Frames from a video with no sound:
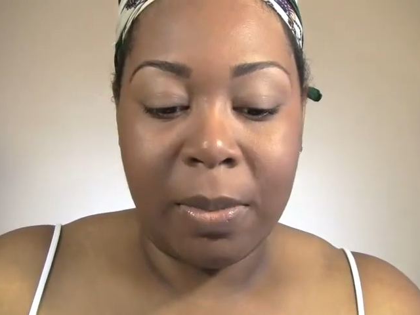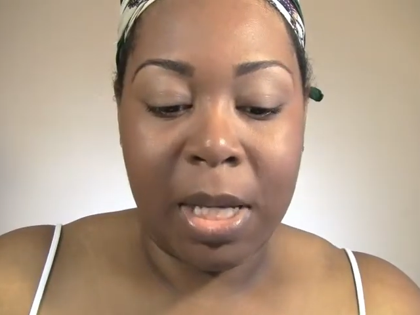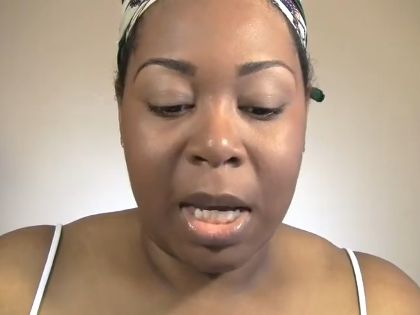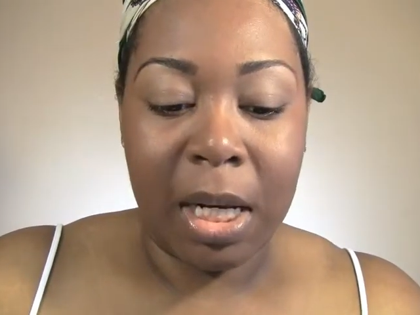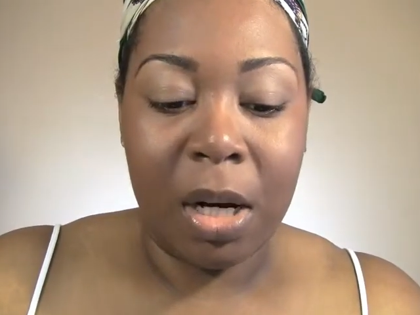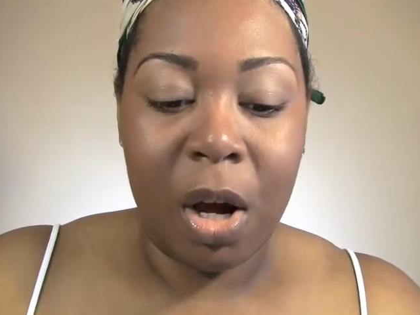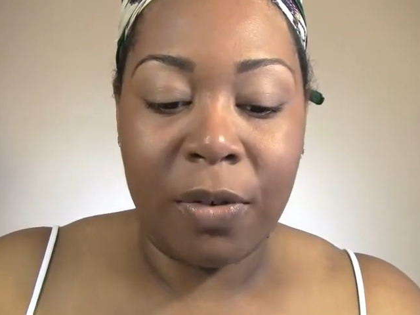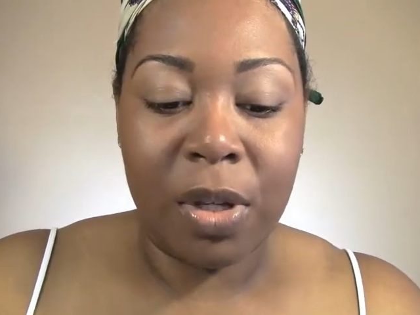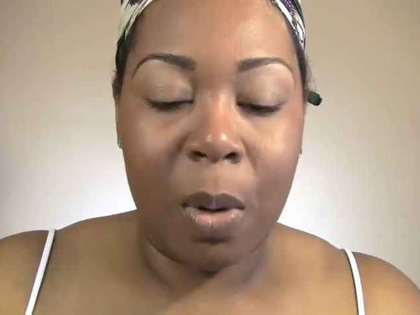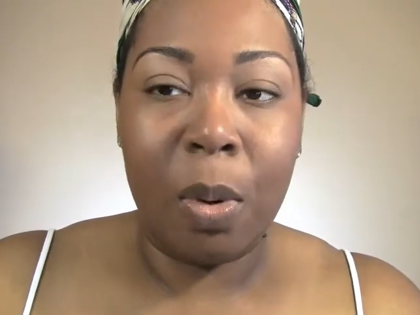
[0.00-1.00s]
I'm taking it
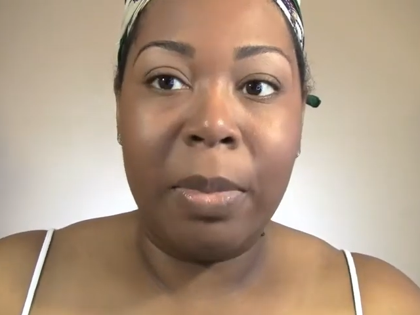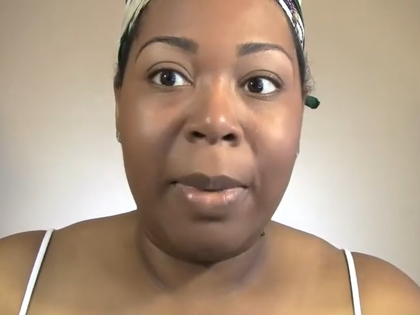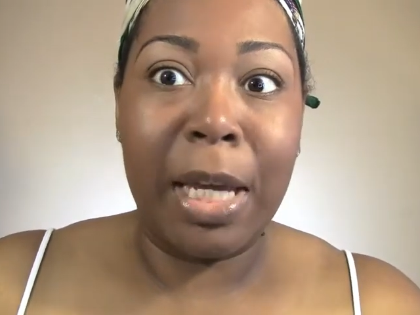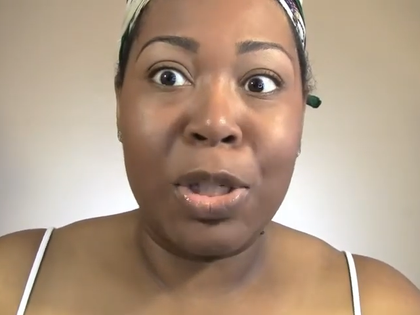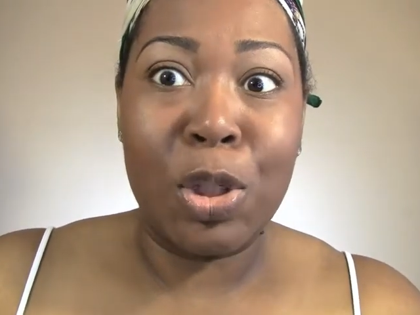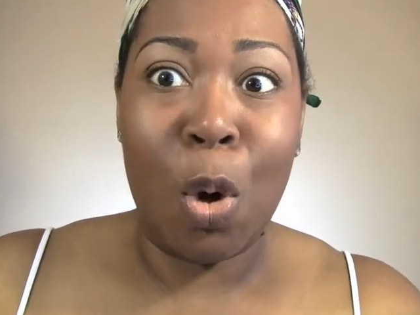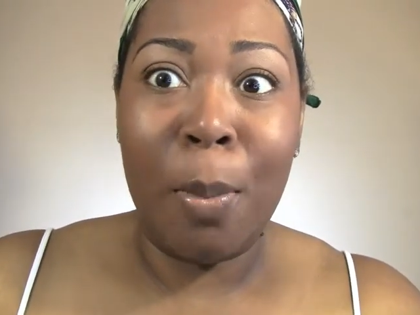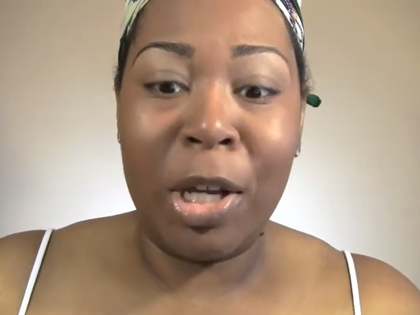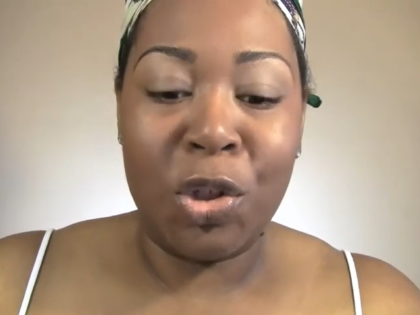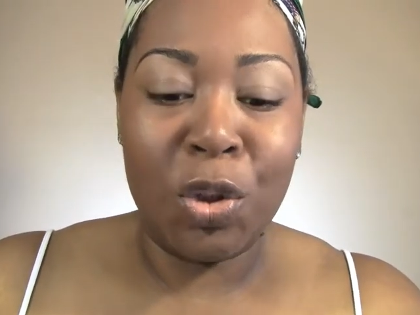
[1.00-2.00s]
off so I won't be making so
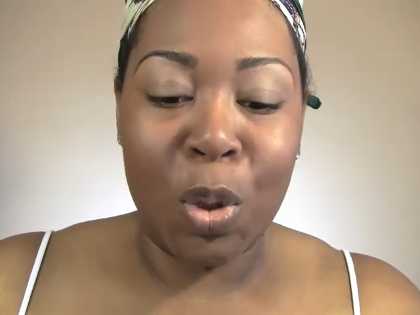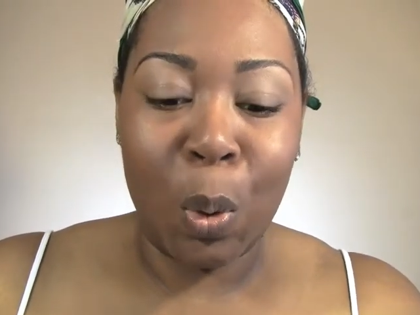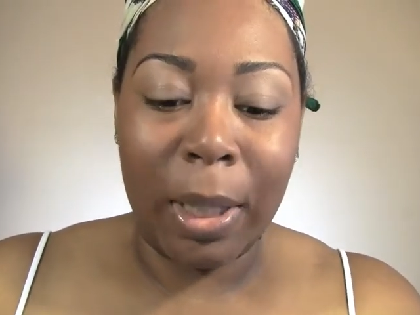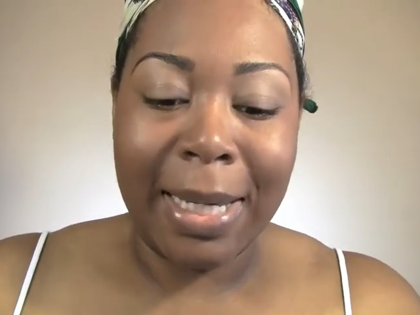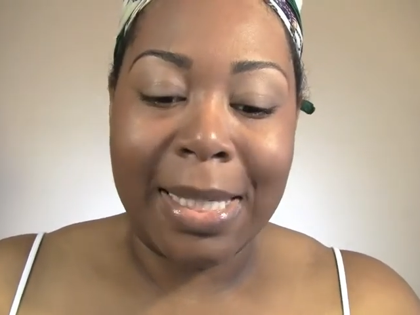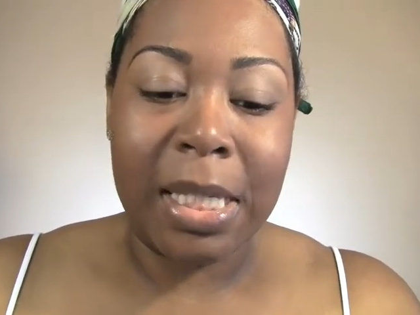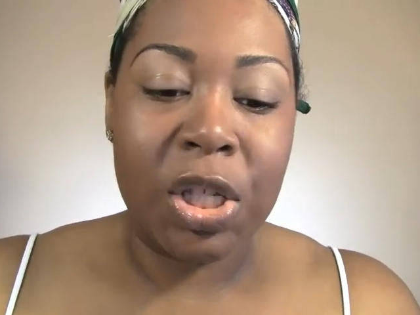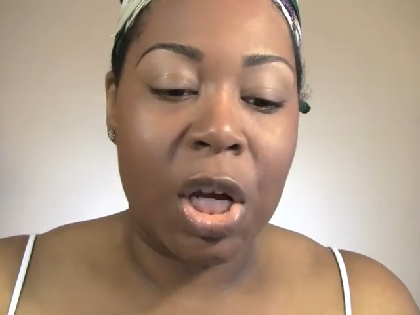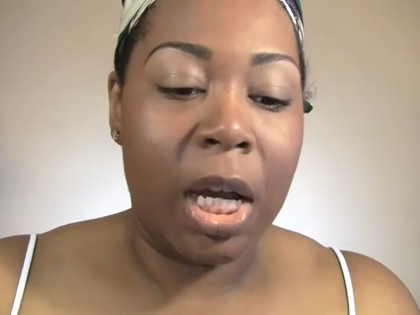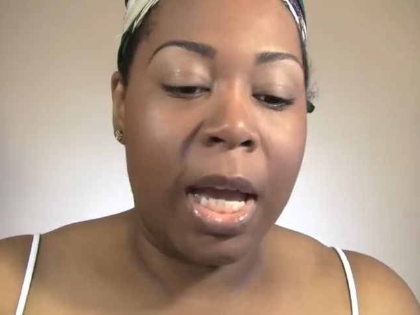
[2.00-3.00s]
much noise.
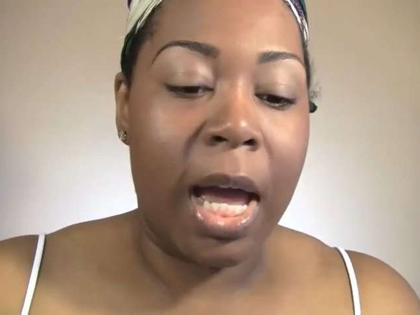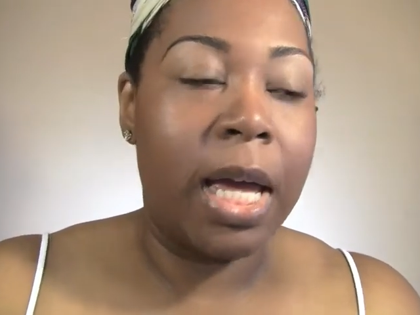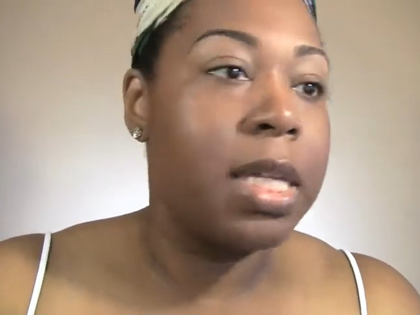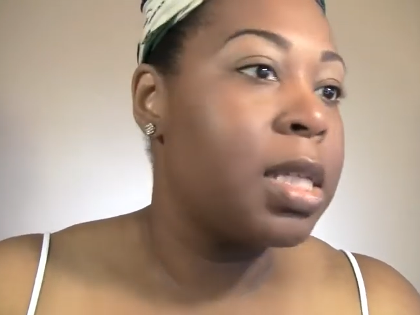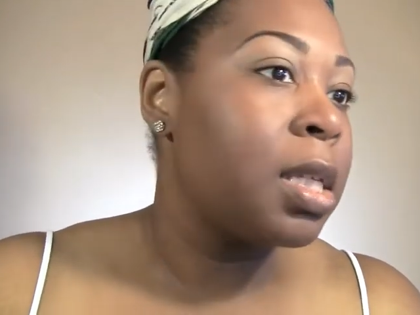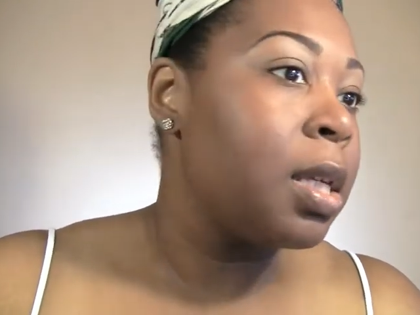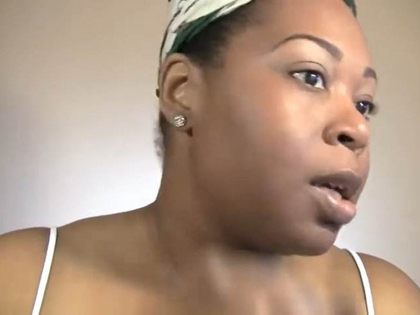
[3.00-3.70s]
Sorry, guys.